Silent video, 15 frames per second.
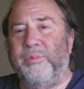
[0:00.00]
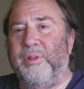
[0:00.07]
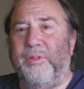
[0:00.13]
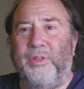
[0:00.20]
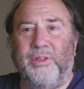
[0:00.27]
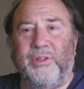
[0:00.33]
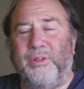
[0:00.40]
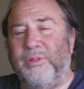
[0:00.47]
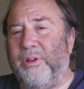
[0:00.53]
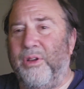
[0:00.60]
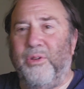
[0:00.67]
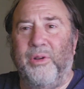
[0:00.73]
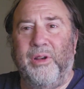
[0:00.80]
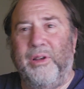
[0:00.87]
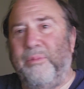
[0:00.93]
if there's
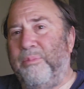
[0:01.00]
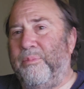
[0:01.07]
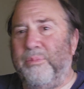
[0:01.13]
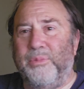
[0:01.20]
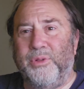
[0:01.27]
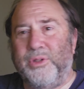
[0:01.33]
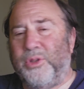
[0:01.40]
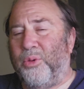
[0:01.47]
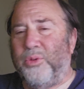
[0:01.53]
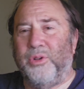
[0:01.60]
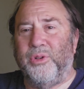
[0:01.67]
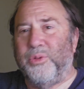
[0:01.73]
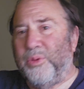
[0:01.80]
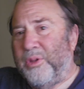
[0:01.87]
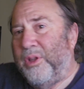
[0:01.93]
100
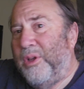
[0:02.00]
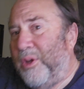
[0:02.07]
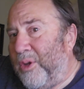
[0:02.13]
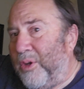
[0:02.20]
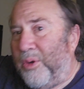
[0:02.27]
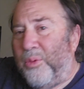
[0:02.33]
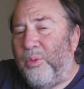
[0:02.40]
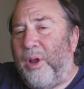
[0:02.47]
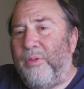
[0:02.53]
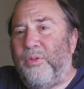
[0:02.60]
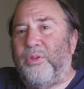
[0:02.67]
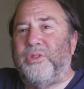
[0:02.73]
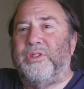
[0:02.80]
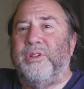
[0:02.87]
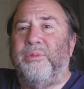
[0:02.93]
soldiers with
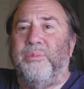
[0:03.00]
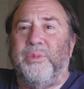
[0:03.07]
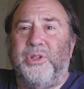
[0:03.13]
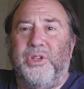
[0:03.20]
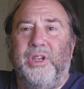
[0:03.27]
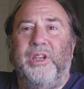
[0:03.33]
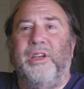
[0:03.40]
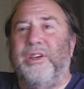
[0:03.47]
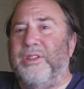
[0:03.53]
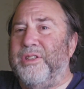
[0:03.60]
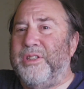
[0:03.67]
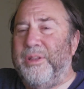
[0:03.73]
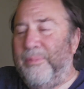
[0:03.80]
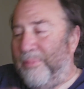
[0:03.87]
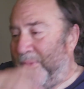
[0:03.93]
rifles and machine
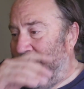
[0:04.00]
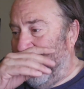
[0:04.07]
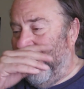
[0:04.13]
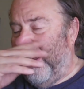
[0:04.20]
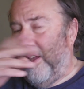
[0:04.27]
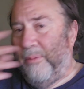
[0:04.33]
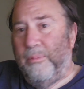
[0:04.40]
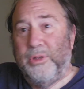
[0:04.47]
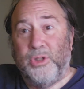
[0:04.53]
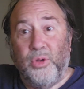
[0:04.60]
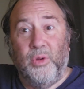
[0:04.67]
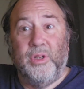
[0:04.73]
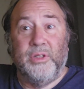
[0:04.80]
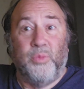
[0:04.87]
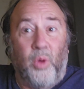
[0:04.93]
guns and
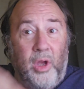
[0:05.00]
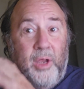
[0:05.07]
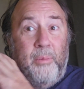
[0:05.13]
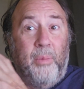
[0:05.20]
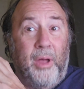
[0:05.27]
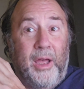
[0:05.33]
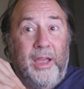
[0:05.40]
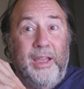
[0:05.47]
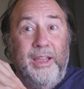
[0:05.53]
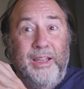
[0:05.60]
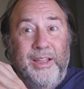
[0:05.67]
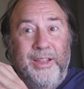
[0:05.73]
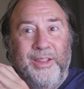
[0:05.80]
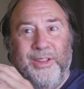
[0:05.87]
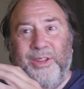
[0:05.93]
bazookas walking by,
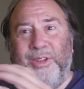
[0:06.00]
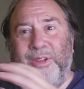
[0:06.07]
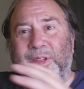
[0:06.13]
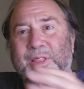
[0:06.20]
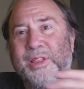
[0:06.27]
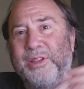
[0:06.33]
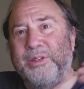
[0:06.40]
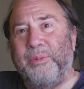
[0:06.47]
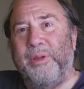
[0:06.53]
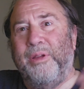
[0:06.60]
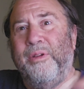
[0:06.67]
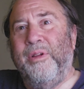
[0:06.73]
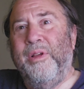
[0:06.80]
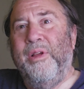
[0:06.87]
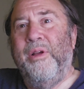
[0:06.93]
there's gonna be
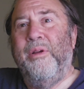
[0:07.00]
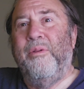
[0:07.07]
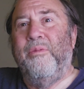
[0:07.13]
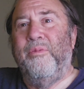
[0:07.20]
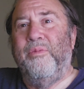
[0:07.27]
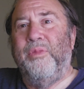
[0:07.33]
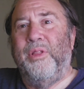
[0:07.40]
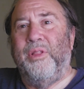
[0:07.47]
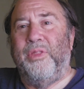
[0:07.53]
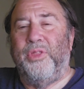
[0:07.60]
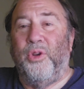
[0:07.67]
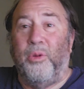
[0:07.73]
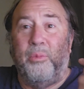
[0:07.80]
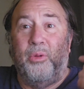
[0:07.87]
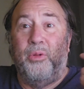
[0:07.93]
a
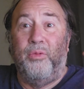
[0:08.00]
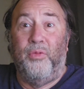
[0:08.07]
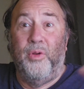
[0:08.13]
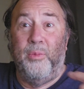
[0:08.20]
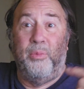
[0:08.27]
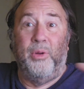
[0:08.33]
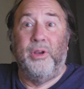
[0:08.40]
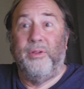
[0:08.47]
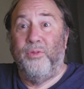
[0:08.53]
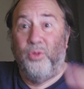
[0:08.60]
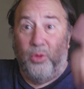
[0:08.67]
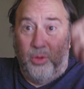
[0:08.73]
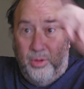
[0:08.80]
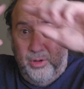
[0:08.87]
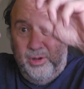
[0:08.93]
thermal footprint of
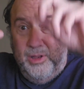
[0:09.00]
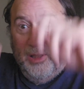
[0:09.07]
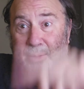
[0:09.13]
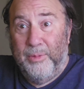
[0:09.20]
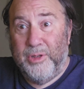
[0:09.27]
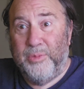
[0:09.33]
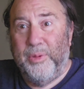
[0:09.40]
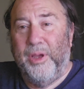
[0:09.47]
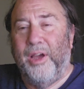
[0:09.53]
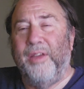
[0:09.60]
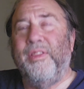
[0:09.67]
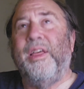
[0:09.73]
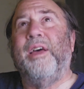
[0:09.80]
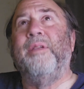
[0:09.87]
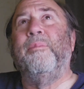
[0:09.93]
your image
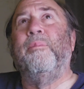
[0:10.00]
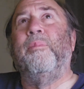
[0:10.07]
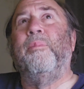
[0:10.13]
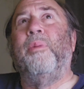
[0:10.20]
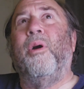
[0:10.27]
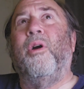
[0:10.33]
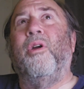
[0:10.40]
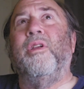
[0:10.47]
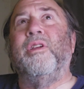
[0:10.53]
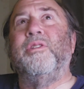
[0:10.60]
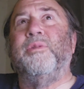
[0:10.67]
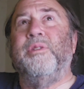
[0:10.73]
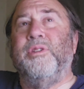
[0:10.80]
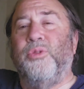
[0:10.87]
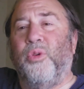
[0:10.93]
behind that barn.
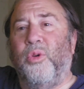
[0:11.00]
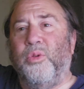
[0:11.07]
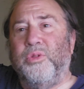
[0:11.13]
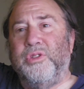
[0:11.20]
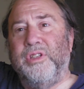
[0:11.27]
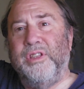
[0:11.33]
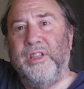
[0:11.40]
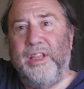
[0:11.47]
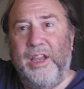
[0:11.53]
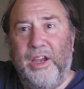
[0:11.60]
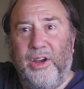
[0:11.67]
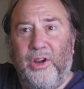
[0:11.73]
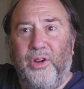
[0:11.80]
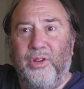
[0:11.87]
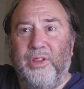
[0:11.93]
There's drones in the
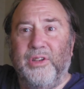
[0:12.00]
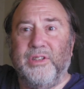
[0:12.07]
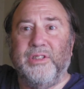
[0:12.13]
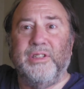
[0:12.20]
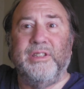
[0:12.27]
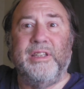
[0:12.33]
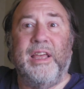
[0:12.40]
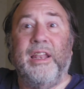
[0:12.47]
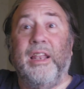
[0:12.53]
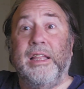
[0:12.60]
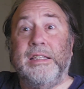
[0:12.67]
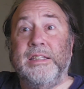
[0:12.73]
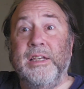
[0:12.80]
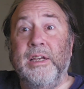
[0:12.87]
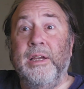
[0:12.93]
air. There's
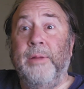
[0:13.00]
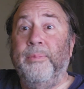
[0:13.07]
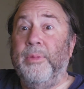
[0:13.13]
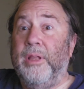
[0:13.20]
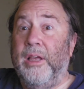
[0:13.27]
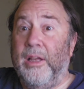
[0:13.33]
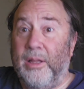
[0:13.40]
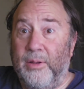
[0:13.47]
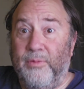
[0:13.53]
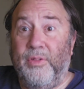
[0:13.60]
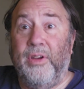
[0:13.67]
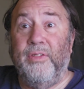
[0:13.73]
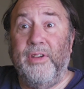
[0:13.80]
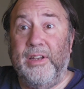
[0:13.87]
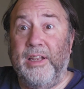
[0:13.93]
satellites.
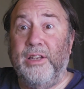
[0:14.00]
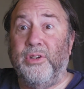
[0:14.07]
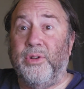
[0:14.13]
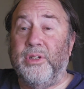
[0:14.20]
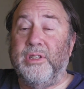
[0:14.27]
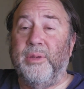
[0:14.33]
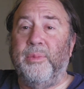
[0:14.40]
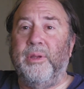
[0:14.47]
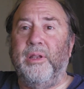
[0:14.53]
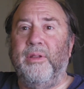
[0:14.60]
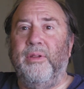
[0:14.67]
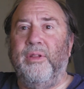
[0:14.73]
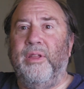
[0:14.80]
Very dangerous. I mean,